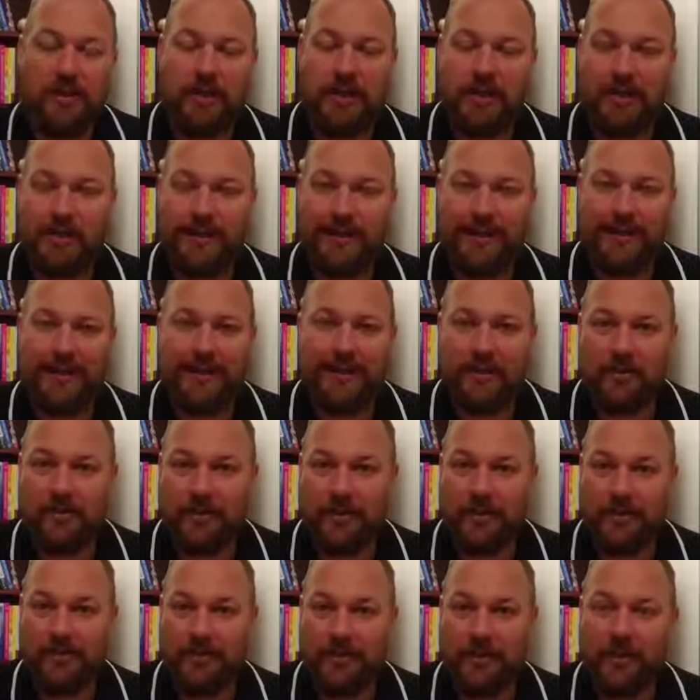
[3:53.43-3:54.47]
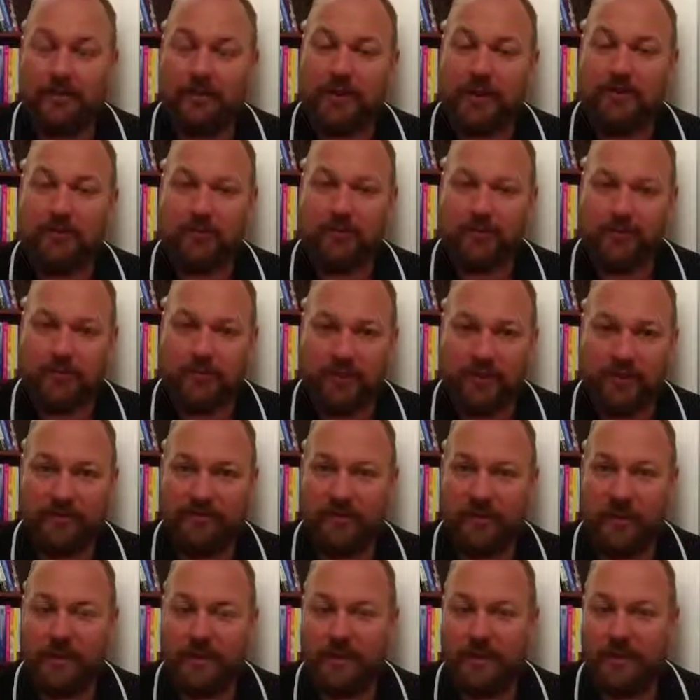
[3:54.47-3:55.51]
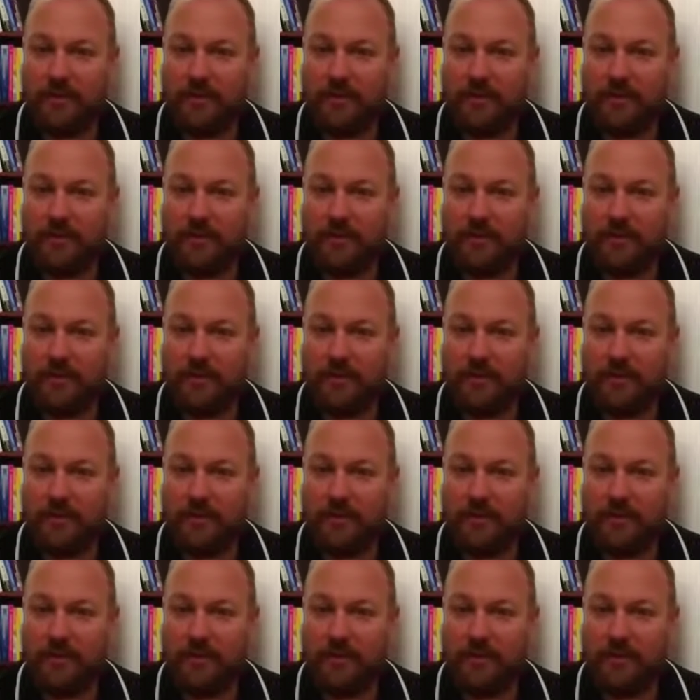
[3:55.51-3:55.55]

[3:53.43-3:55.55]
a heel in them that can lift my